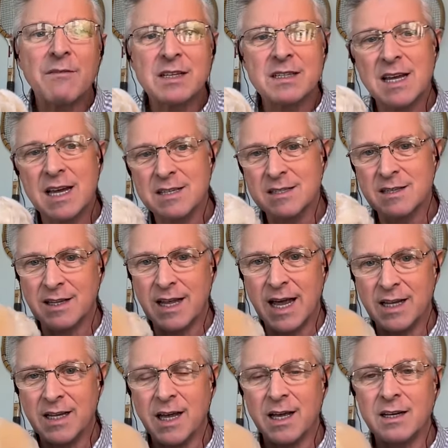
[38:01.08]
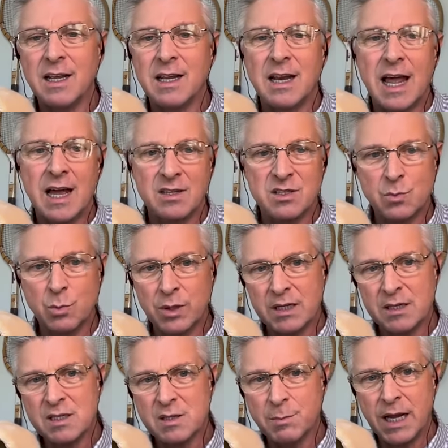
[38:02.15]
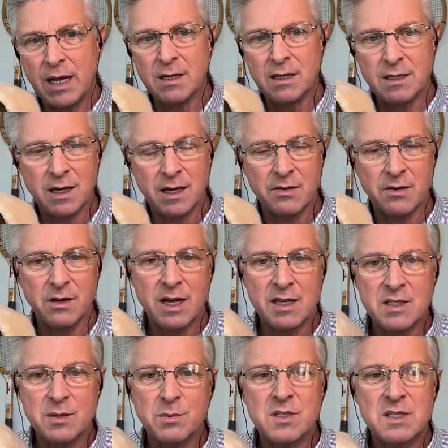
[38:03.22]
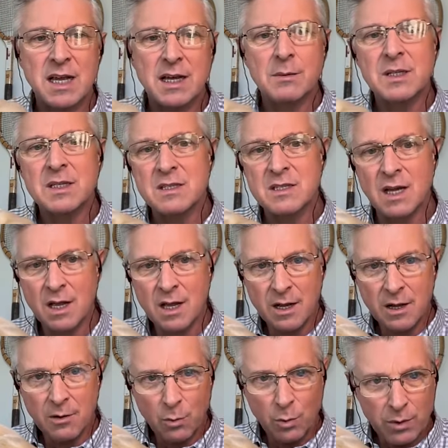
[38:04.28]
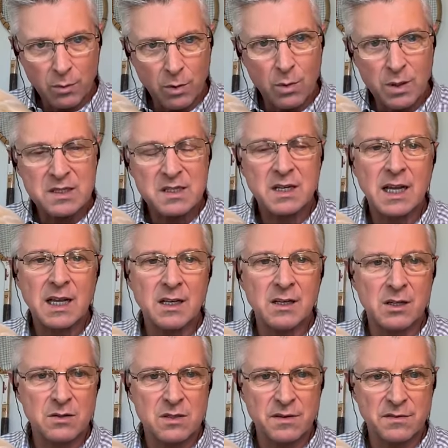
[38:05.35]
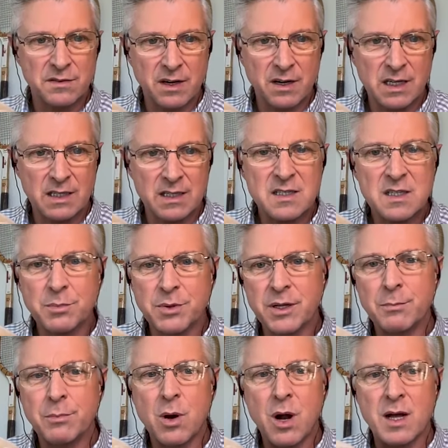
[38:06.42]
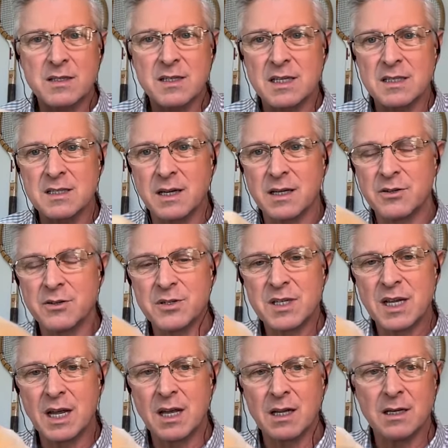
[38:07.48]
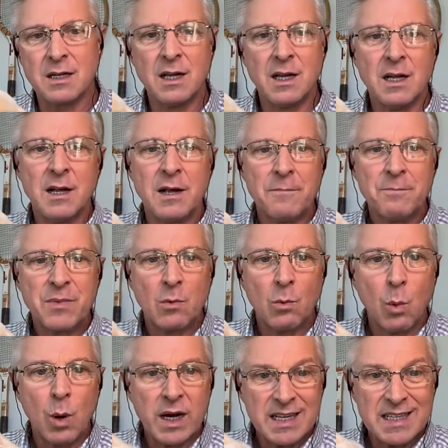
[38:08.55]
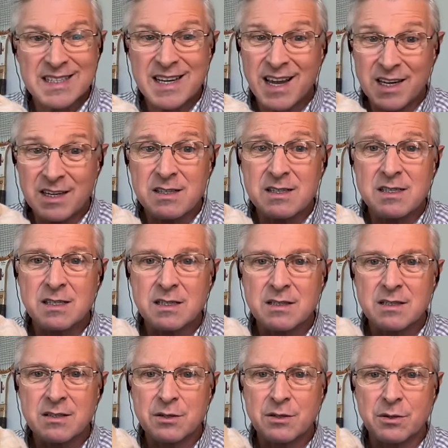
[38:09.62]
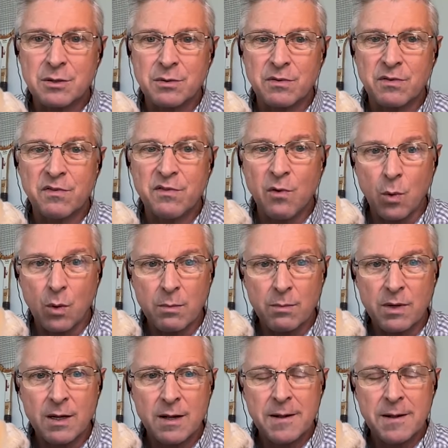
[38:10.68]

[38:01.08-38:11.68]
tested that yet. And as we expand into other customer segments, we will once again use a very disciplined process to understand what it takes to form